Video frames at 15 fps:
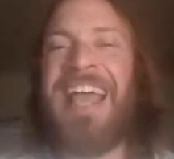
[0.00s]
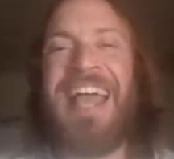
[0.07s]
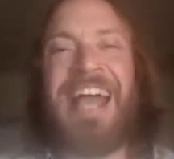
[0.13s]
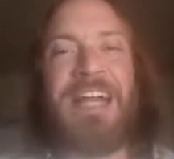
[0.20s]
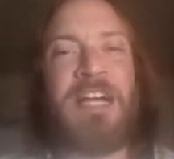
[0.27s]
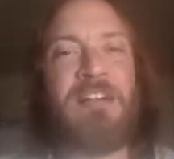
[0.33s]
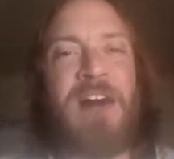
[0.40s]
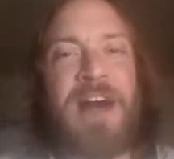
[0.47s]

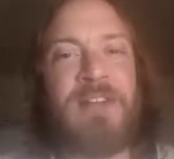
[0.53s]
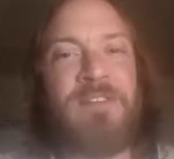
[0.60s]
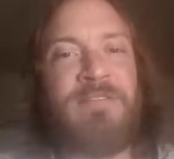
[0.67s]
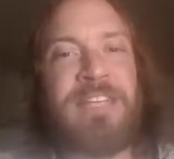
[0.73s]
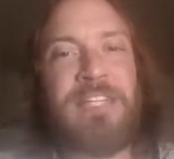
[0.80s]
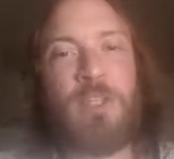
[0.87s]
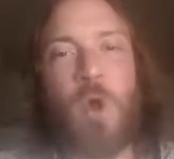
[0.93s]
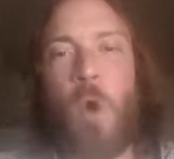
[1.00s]
and a lot of
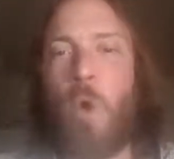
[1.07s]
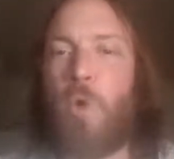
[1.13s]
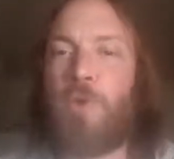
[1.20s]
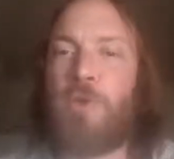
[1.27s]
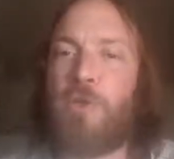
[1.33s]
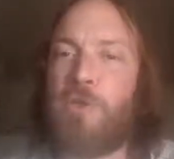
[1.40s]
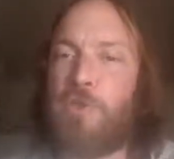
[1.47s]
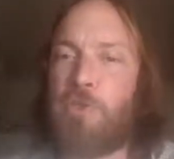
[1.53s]
these
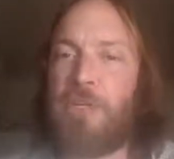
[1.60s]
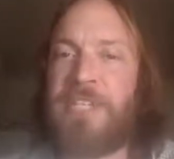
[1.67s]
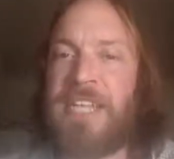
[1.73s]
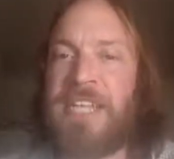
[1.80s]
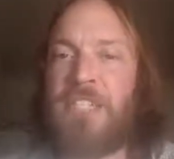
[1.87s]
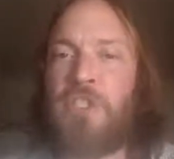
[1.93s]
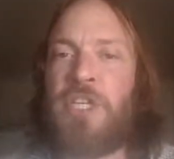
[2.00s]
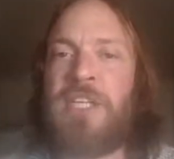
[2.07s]
older
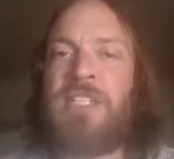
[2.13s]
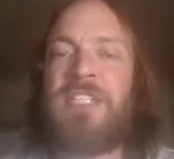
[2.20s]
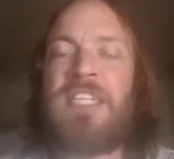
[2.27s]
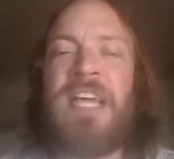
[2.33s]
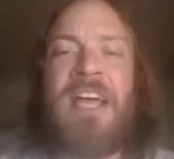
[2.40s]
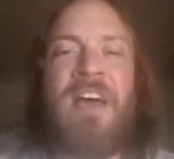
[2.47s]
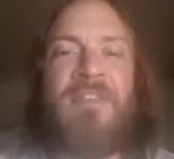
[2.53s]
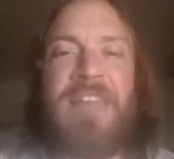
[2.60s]
traditions
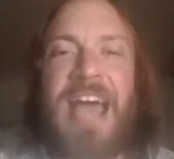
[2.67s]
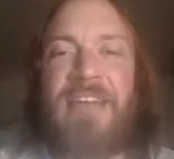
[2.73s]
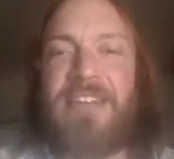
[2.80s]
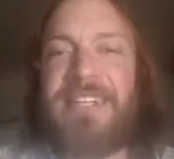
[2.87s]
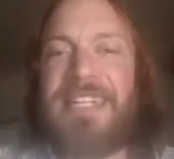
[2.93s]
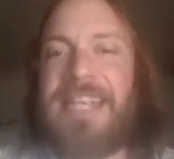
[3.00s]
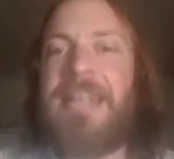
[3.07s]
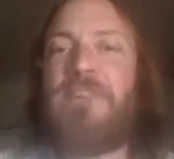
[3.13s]
that
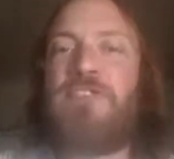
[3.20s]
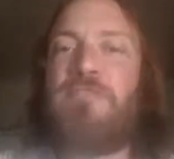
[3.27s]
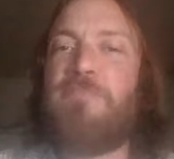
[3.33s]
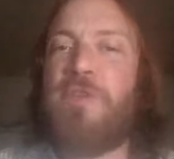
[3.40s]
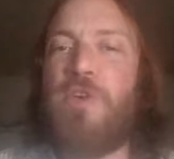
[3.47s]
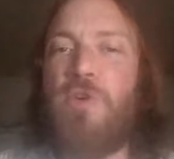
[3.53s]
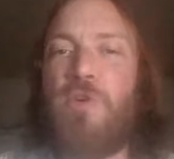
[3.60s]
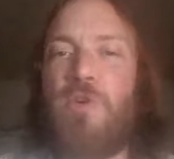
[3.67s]
the 10th
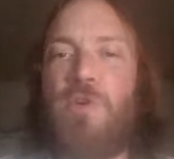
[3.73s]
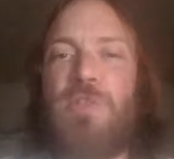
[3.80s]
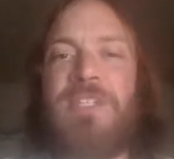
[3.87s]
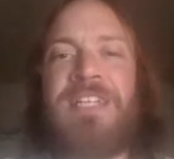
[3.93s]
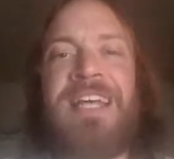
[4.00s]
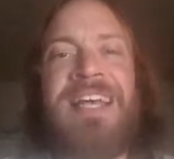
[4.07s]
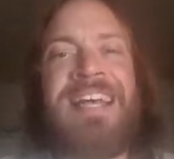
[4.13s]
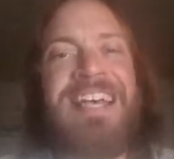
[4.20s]

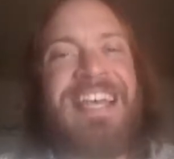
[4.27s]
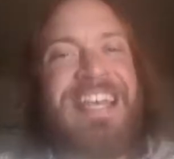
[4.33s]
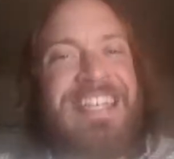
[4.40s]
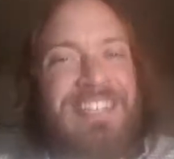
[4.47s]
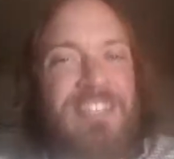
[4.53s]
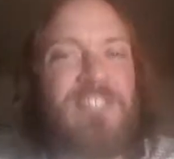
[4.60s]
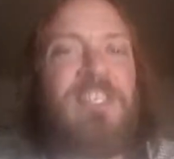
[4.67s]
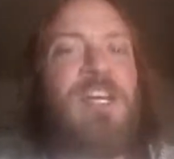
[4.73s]
Muse
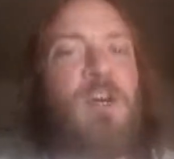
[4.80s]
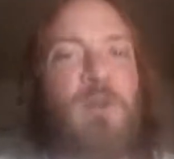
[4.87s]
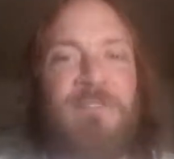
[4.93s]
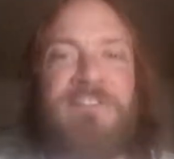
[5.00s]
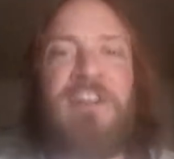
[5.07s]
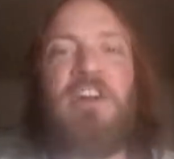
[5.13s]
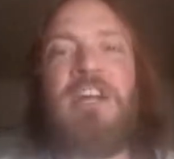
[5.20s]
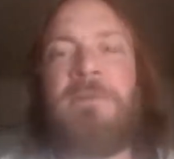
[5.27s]
is still
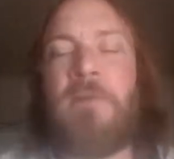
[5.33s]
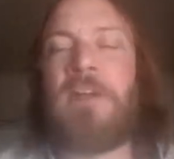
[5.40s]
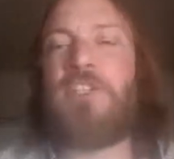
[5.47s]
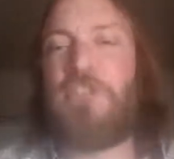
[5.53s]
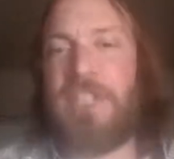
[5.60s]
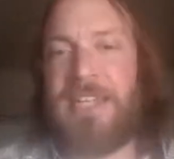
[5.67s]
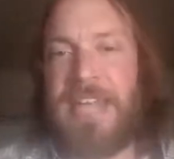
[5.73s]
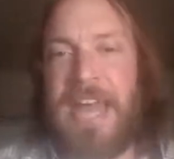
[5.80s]
very
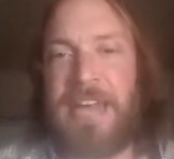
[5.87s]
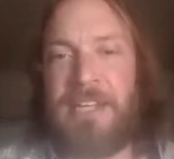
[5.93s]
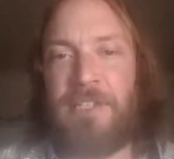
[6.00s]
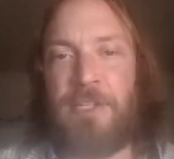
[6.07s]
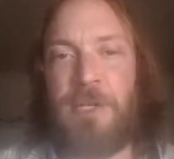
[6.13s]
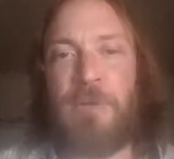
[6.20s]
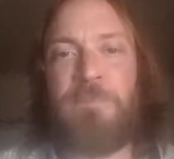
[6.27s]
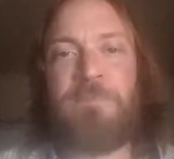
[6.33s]
much
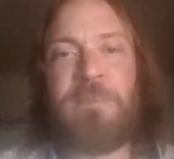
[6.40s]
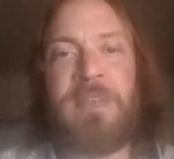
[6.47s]
indebted to.